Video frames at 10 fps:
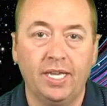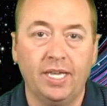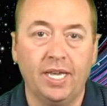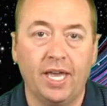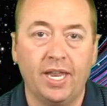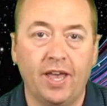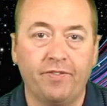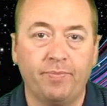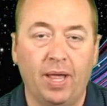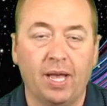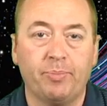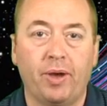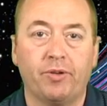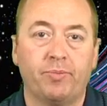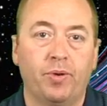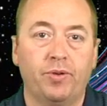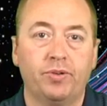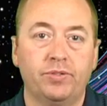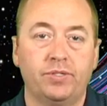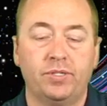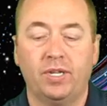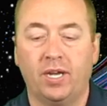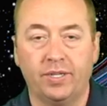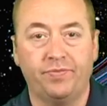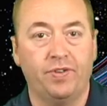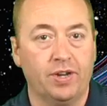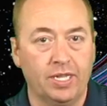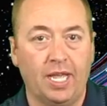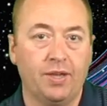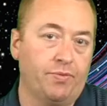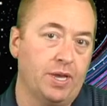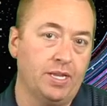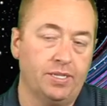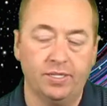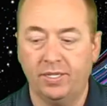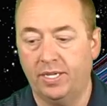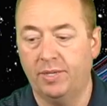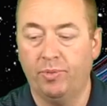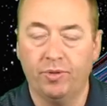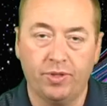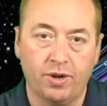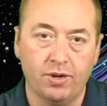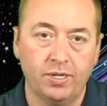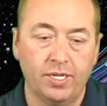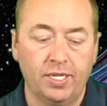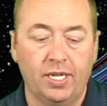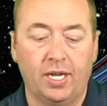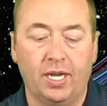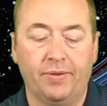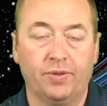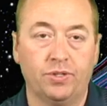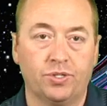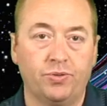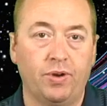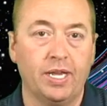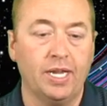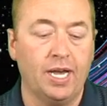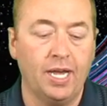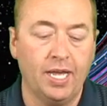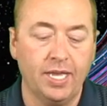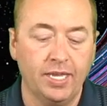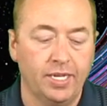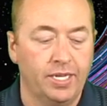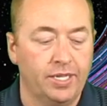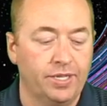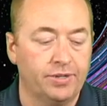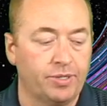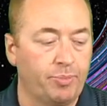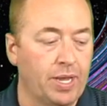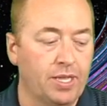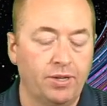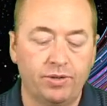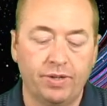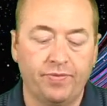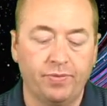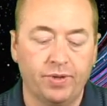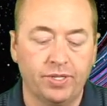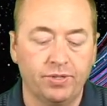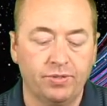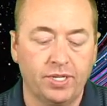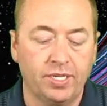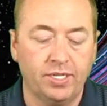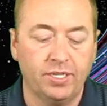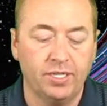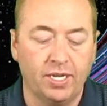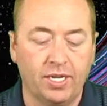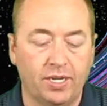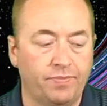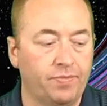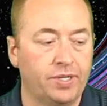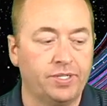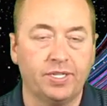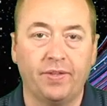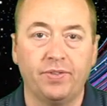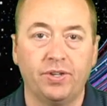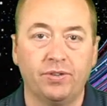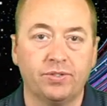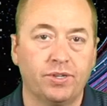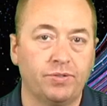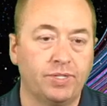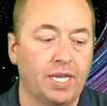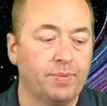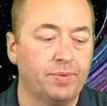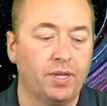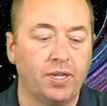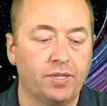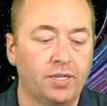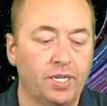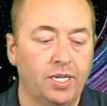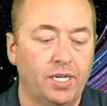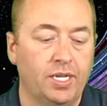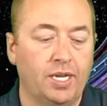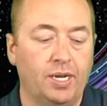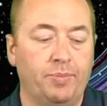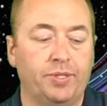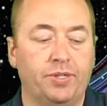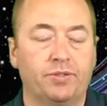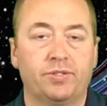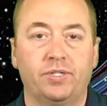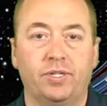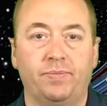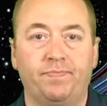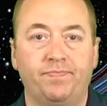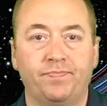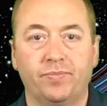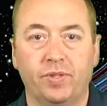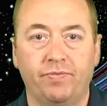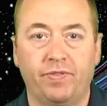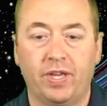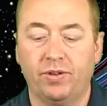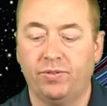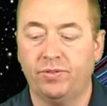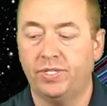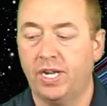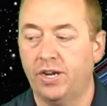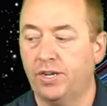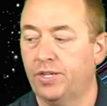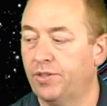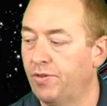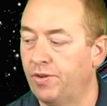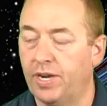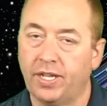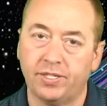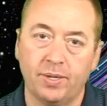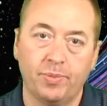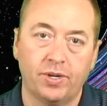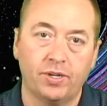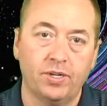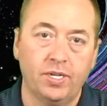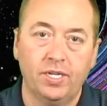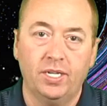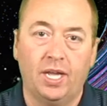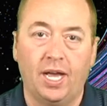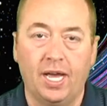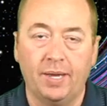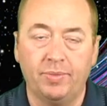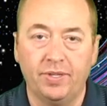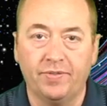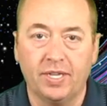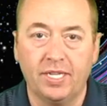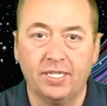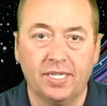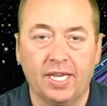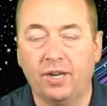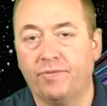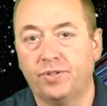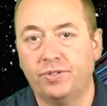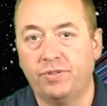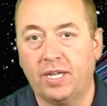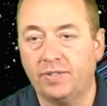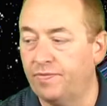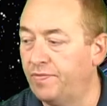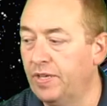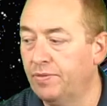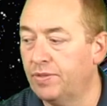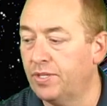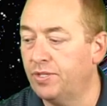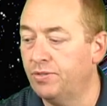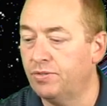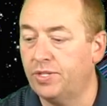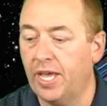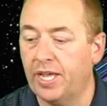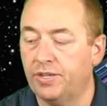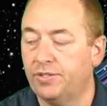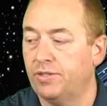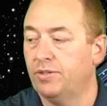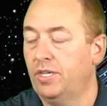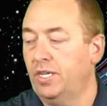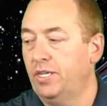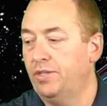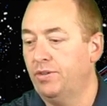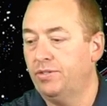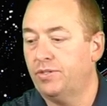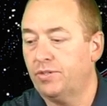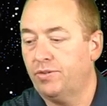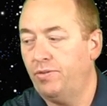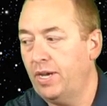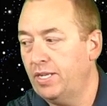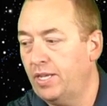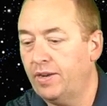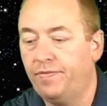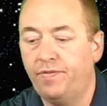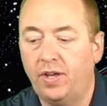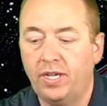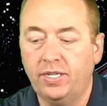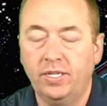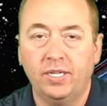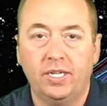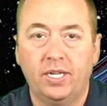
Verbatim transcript: E and F black powder motors. Uh, it's very lightweight, uh, they both are. Uh, it goes quite high. There's a payload if you want to use it. Um, I just have the nose cone taped on, uh, but there's some vent holes there. You can throw in an altimeter. I believe it could easily get over 2,000 feet with the two stage. So those are quite a lot of fun.